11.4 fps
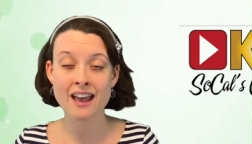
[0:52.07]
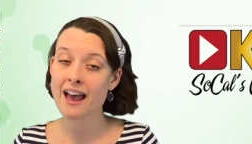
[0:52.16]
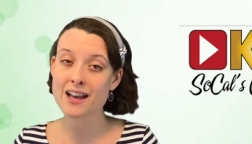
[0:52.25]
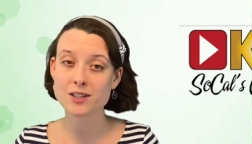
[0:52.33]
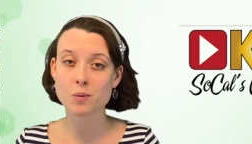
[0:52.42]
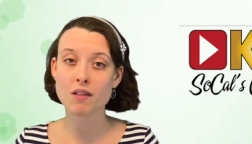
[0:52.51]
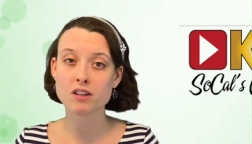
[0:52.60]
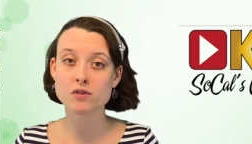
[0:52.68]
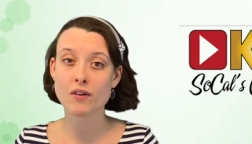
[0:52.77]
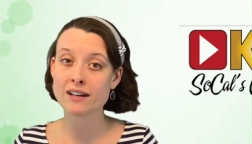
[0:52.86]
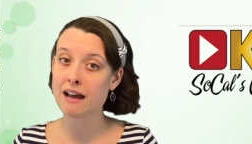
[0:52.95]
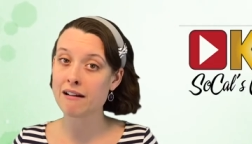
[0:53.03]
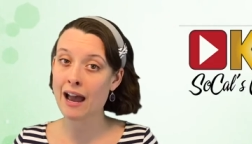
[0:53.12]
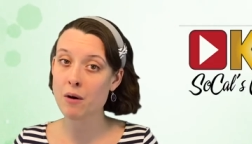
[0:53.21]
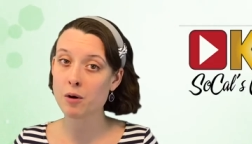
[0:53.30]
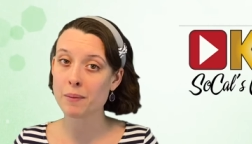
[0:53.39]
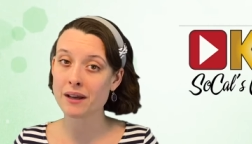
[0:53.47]
as well as find out
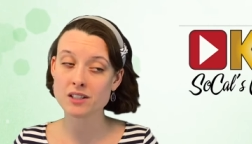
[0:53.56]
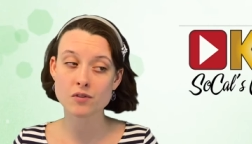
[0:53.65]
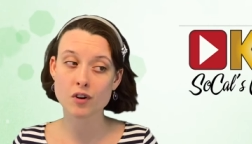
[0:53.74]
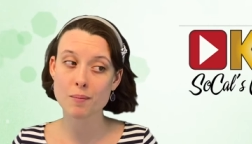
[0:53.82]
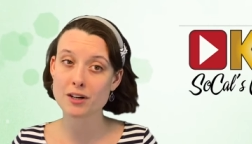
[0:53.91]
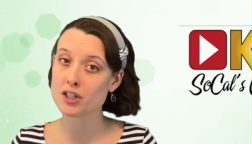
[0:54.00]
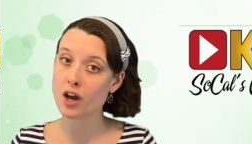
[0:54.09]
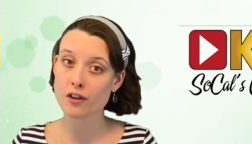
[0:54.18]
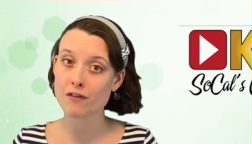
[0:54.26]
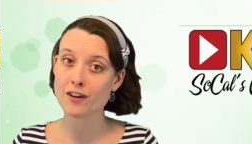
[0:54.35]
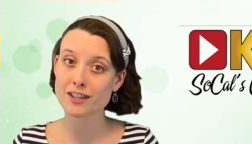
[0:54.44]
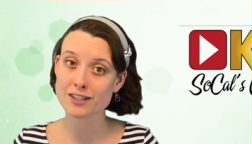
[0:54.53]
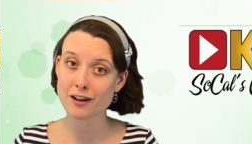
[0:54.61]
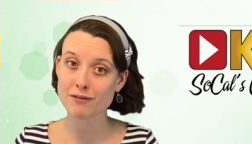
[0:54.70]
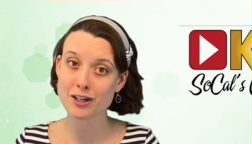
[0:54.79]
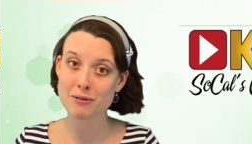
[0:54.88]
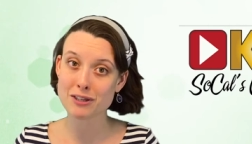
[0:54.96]
our picks for a bunch of other fun stuff
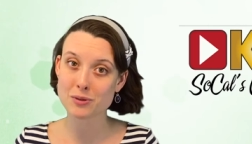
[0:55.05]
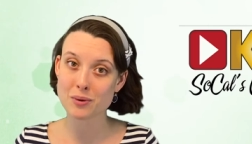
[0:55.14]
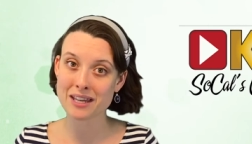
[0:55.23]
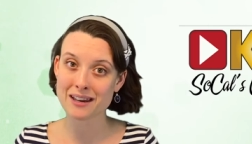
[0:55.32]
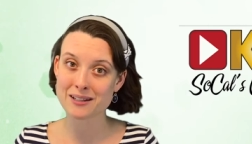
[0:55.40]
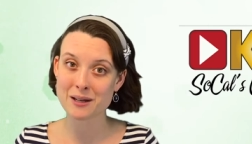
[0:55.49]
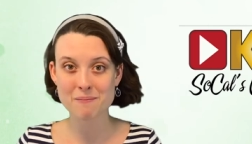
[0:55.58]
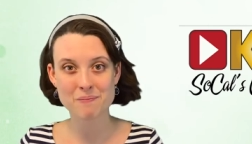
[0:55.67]
to do this weekend.